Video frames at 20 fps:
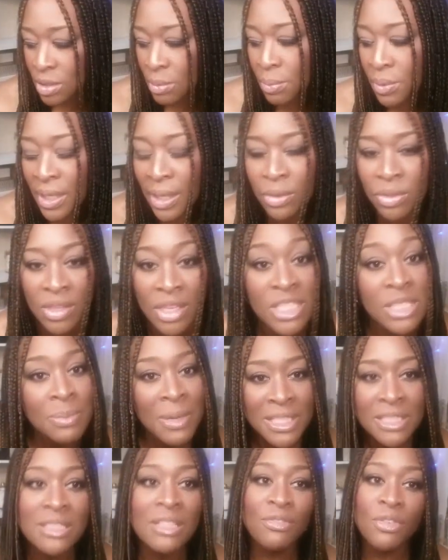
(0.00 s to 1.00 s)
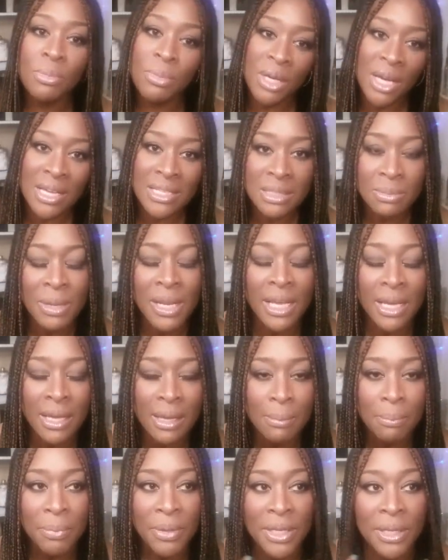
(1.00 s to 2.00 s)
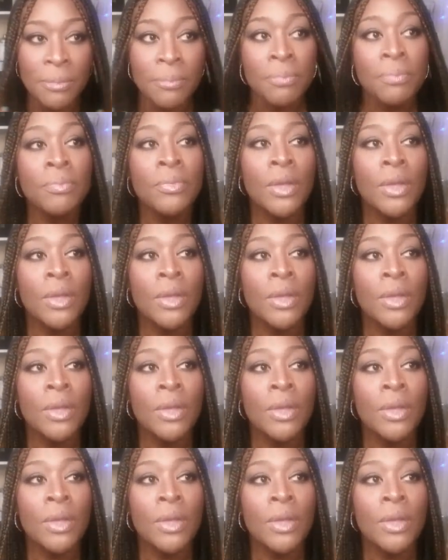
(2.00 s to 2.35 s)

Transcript: to put out there, especially from a cosmetic company.